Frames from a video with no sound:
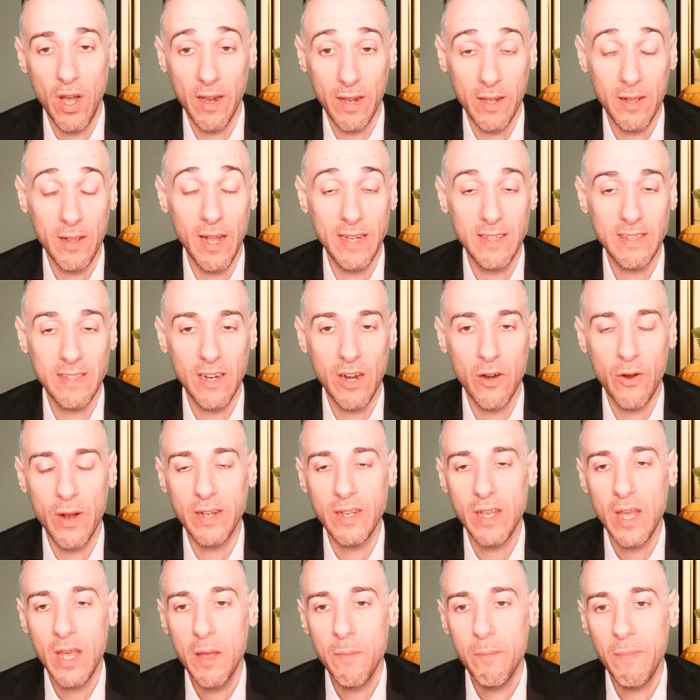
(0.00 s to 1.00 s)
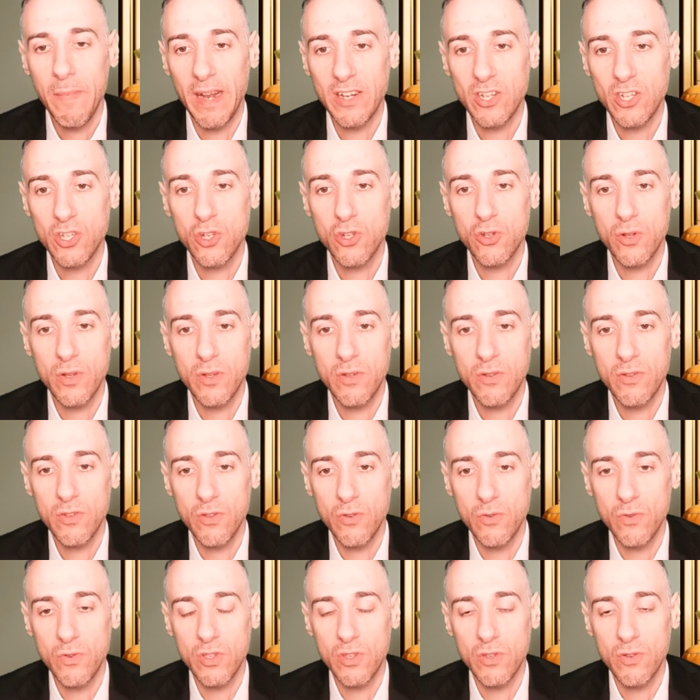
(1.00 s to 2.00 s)
clients on our end managed
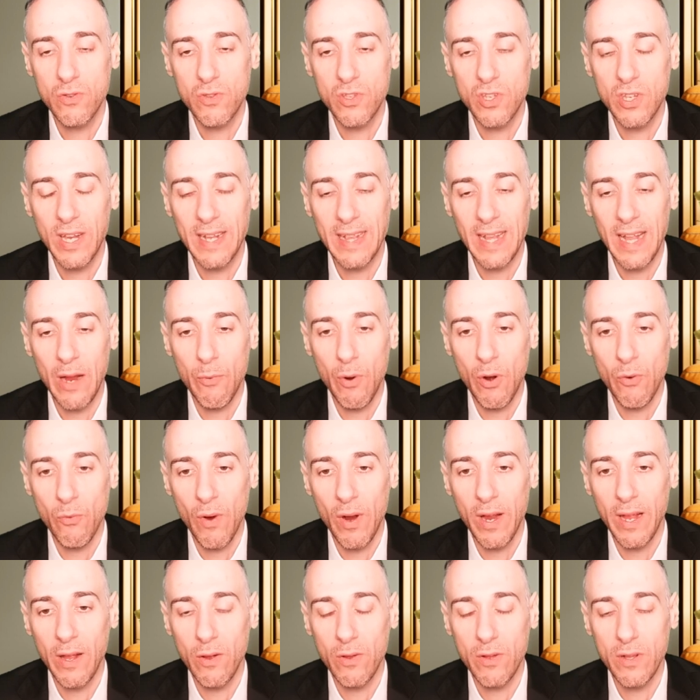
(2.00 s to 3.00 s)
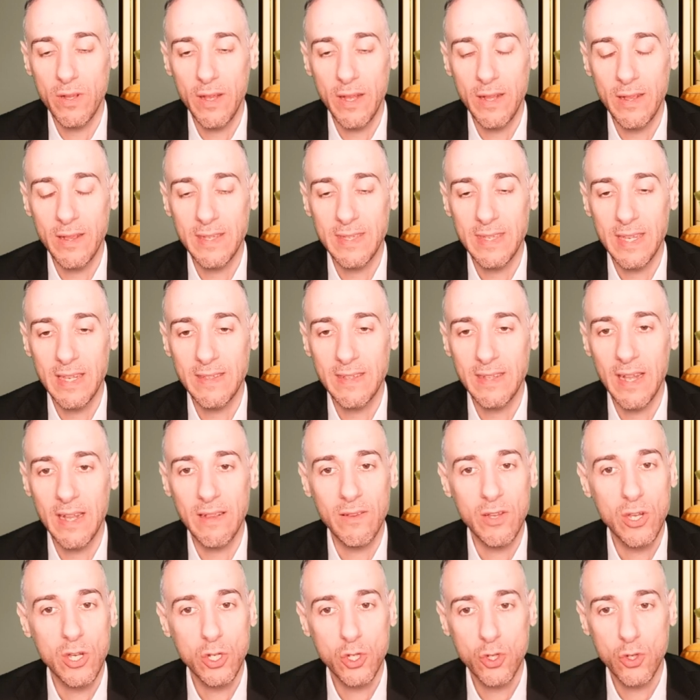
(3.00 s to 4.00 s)
to get that run right, in the sense
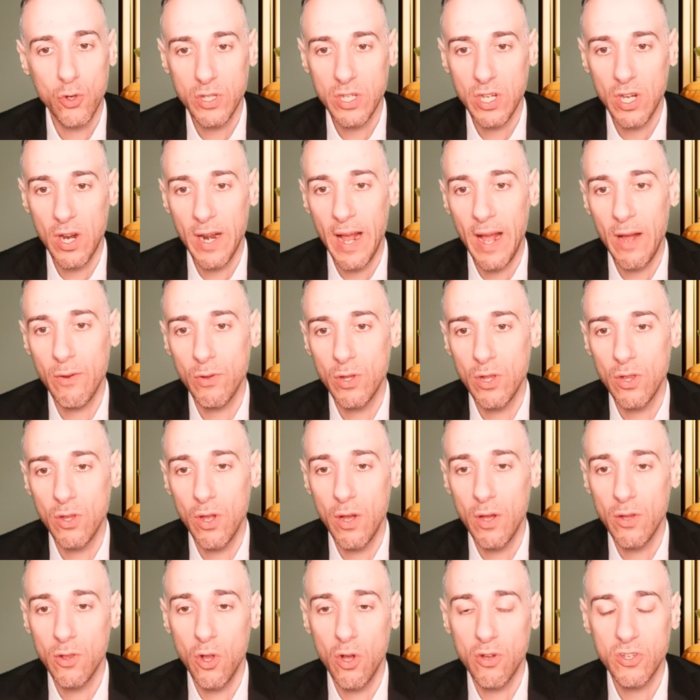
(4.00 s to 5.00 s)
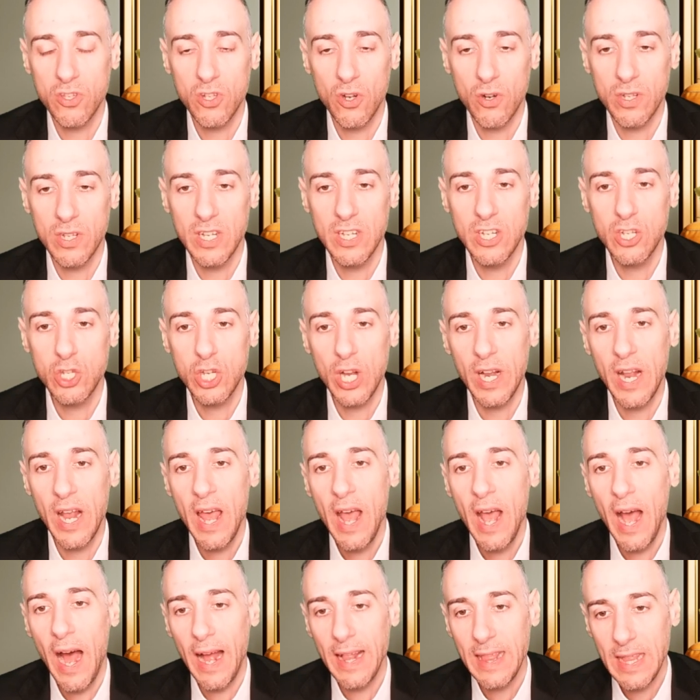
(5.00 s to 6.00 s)
that shorts got out, long started to initiate.
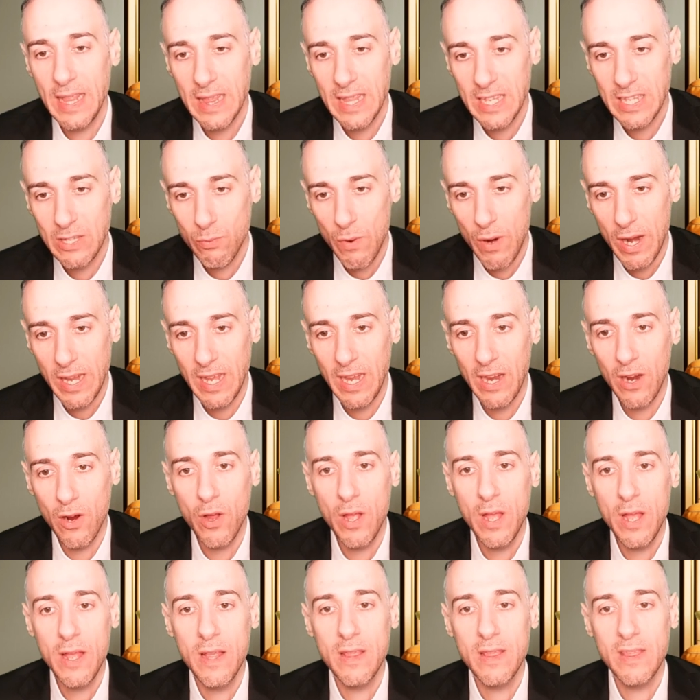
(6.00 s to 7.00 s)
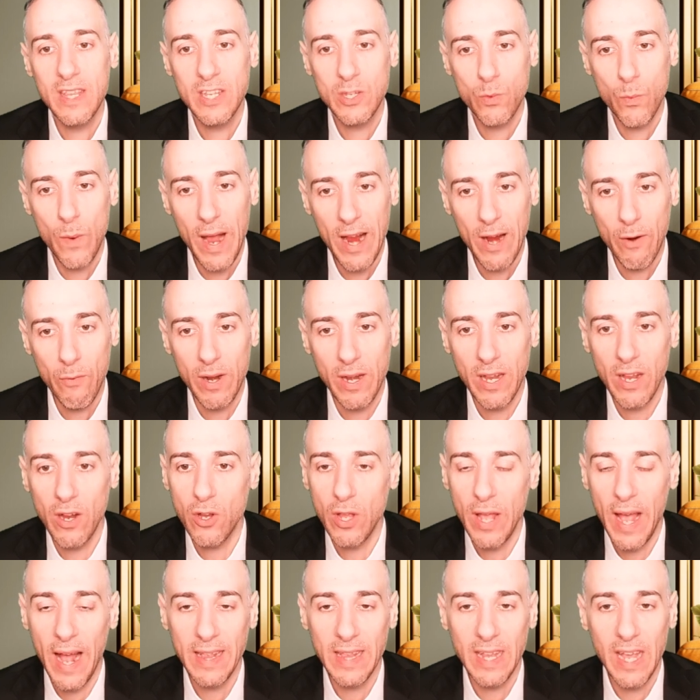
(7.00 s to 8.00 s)
I think this right here, this whack right here,
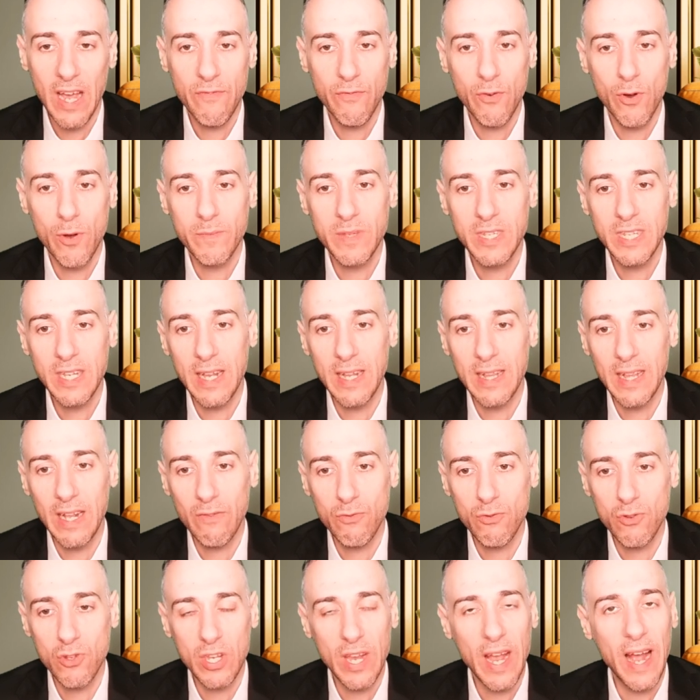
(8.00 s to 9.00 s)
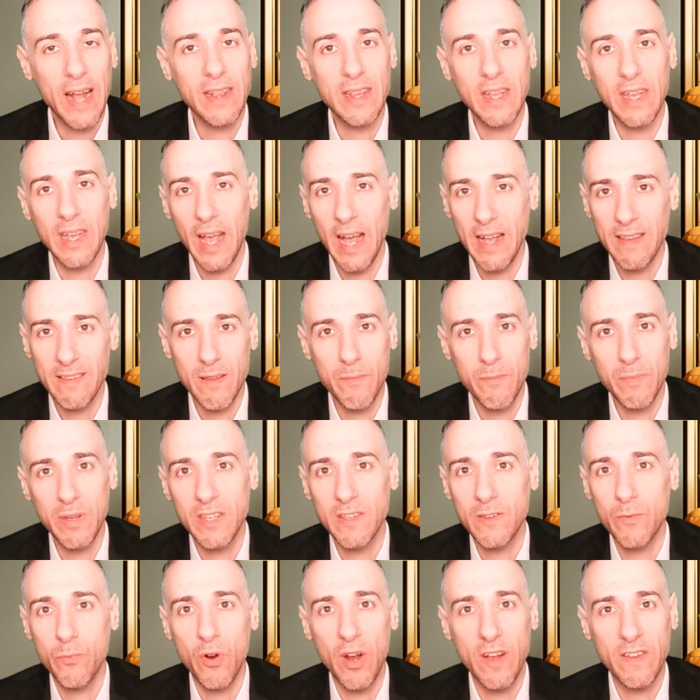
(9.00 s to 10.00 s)
you had the FOMC, and then after you had the SMB
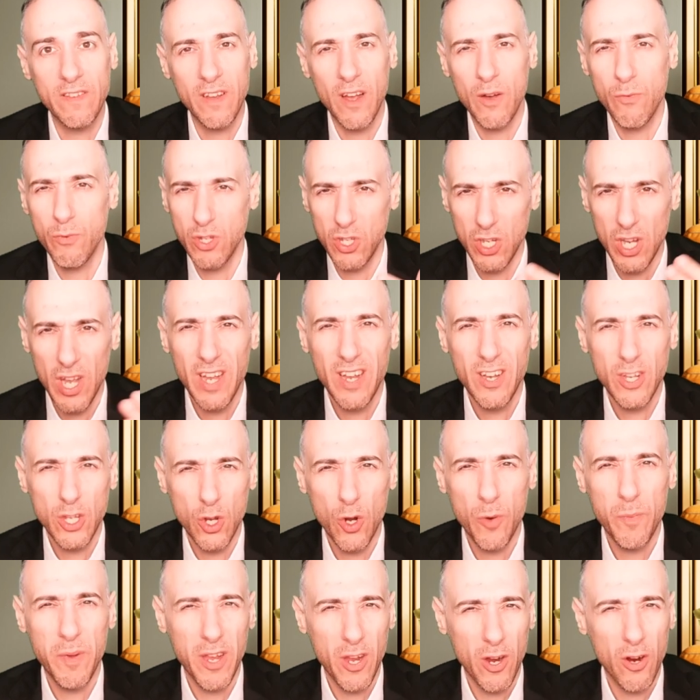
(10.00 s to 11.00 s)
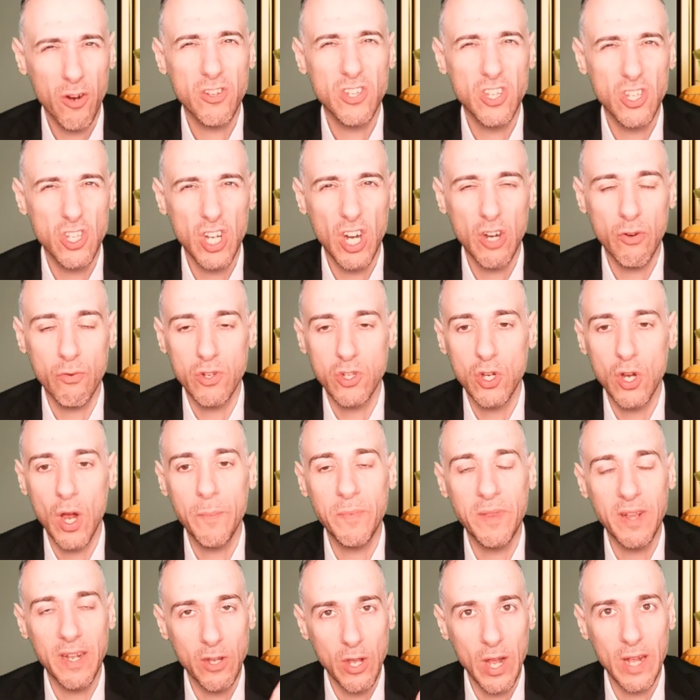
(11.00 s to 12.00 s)
surprise cut, which European currencies generally
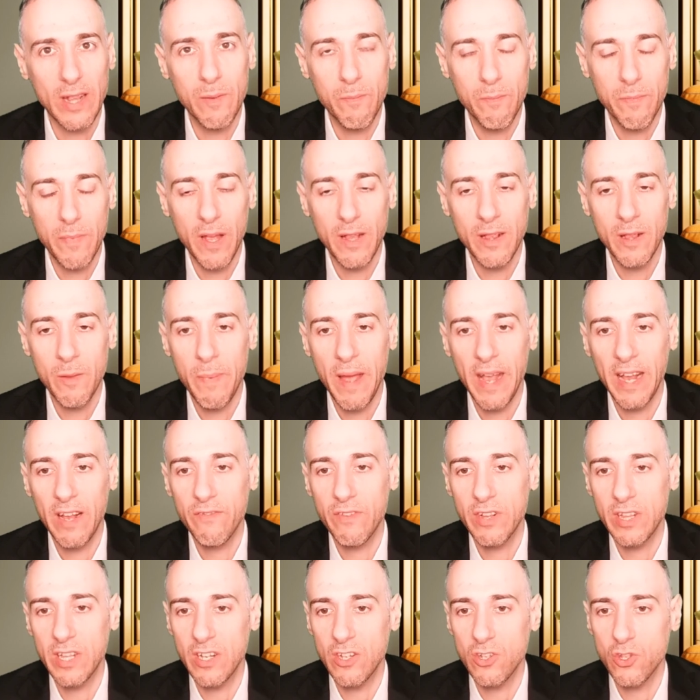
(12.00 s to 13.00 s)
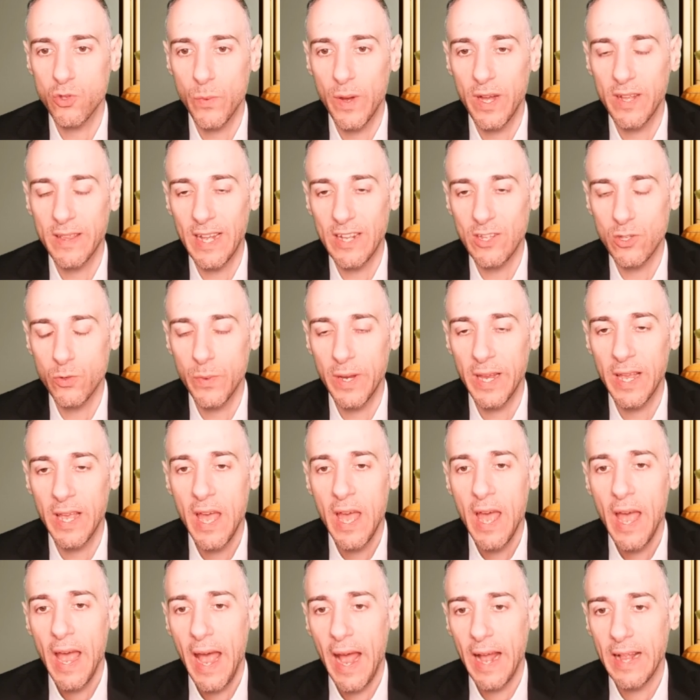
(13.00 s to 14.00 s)
dropped. Then you had the Bank of England as well, that tweak,
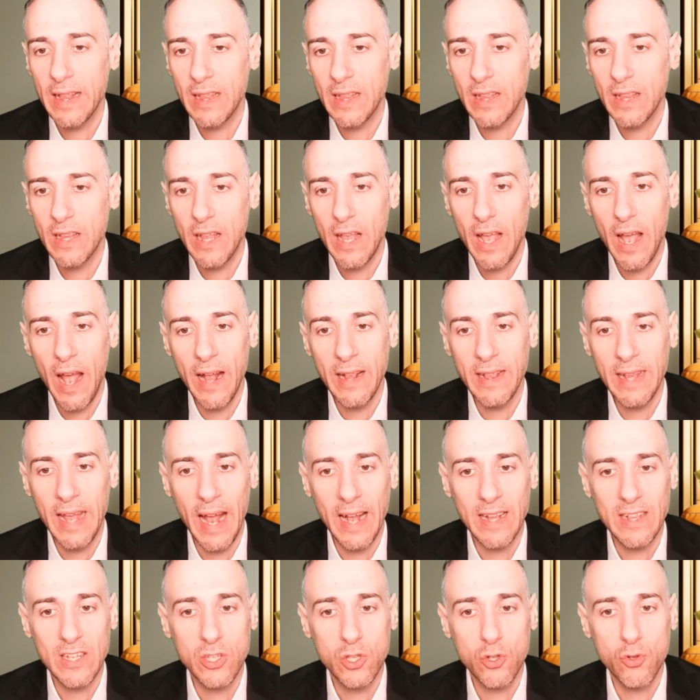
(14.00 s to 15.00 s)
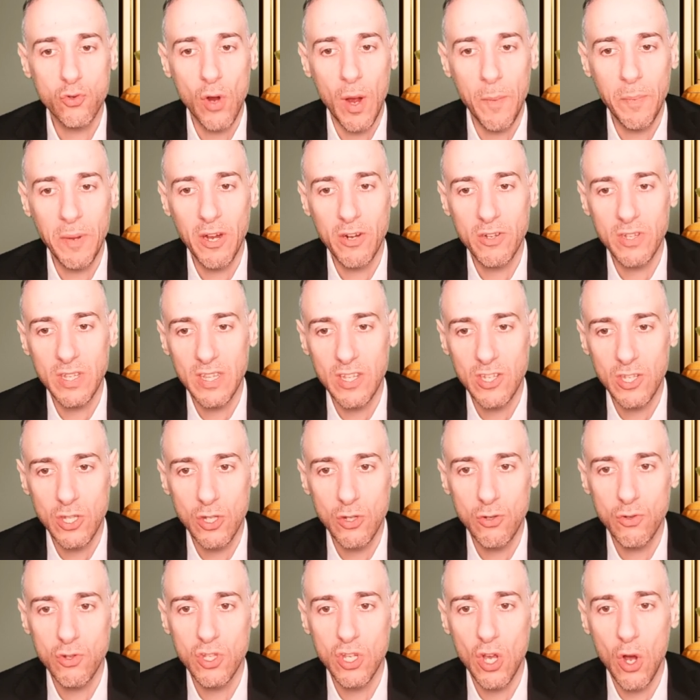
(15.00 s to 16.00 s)
and they had this drop here to this
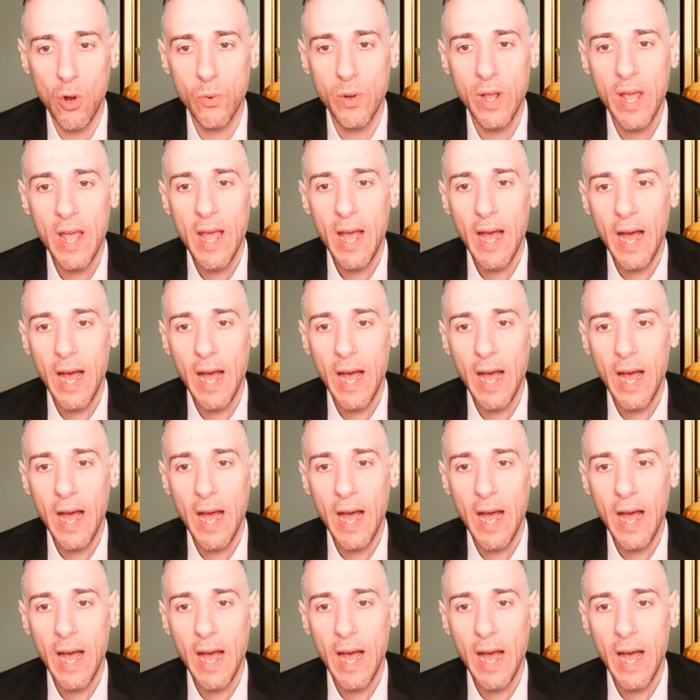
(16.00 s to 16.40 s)
new zone.